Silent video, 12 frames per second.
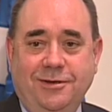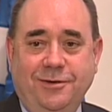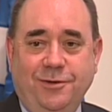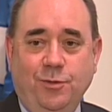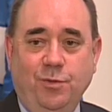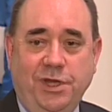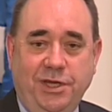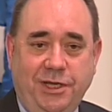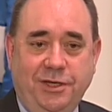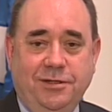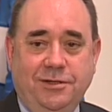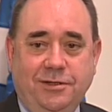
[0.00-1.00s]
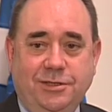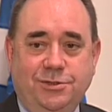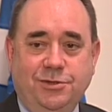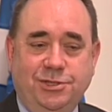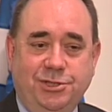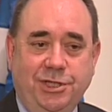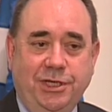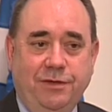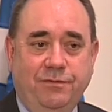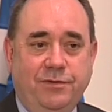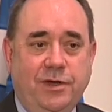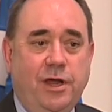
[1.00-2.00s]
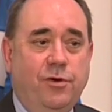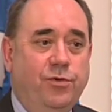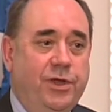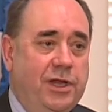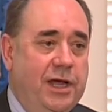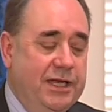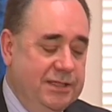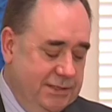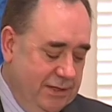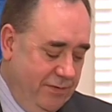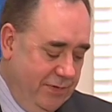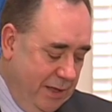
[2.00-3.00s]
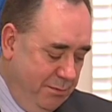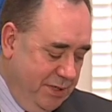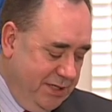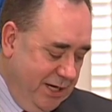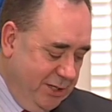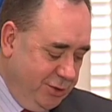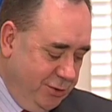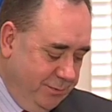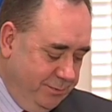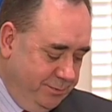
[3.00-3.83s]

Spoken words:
that we need to achieve and realise that potential.